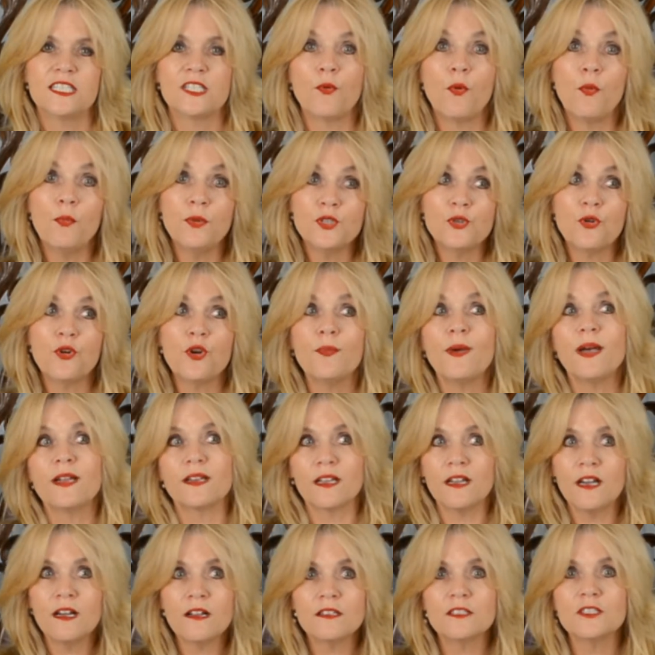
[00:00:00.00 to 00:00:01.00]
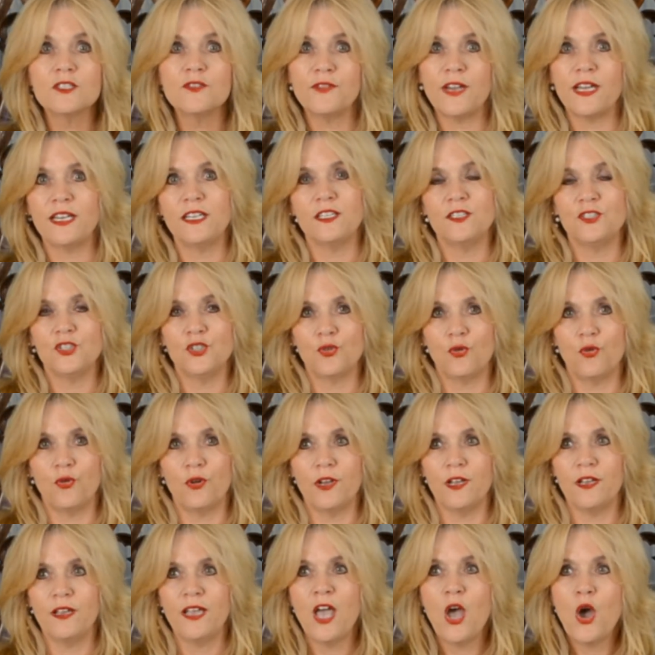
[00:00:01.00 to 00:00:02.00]
So when we talk about cultivating
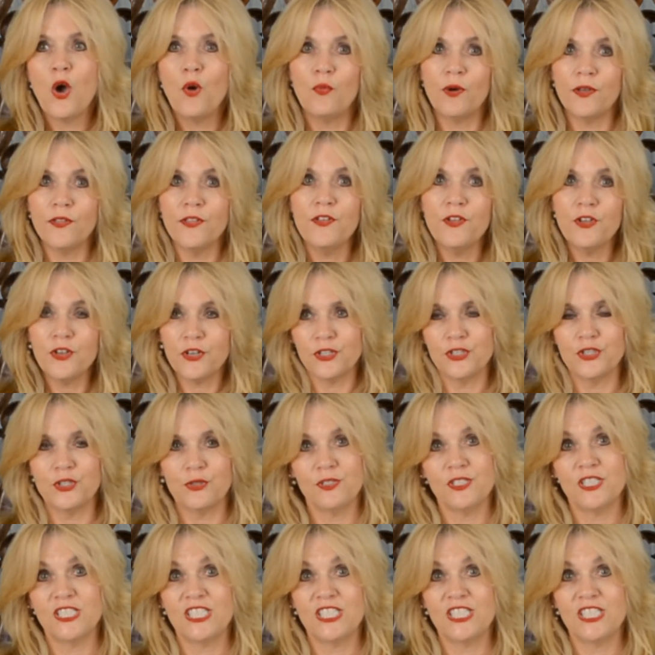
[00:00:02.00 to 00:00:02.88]
joy, one thing you can do